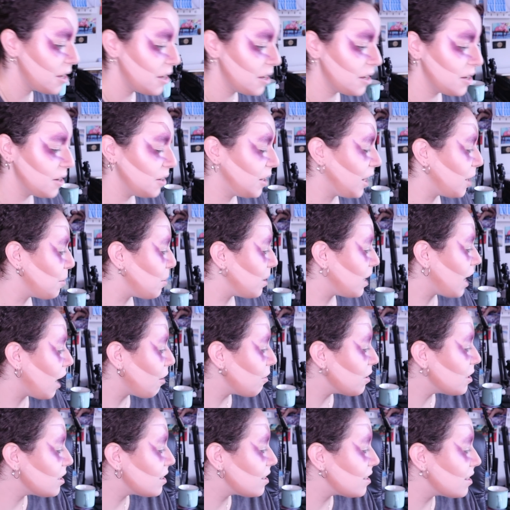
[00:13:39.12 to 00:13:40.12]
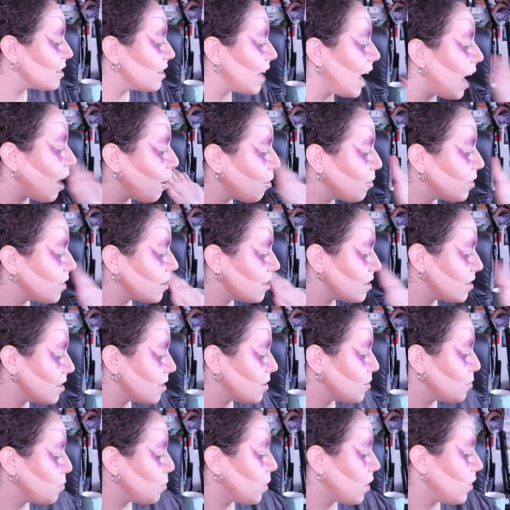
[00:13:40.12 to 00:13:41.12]
Okay, but now this is
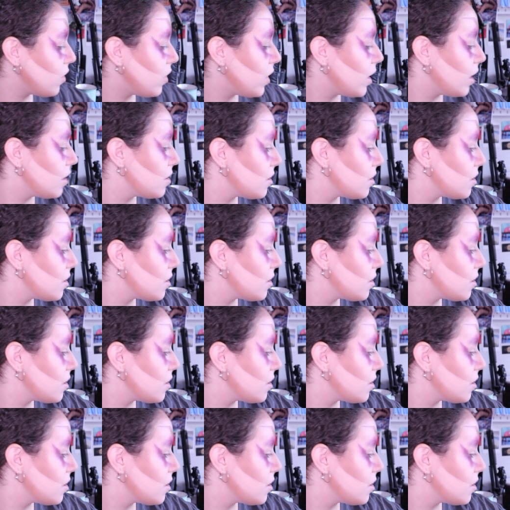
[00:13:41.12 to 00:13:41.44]
when things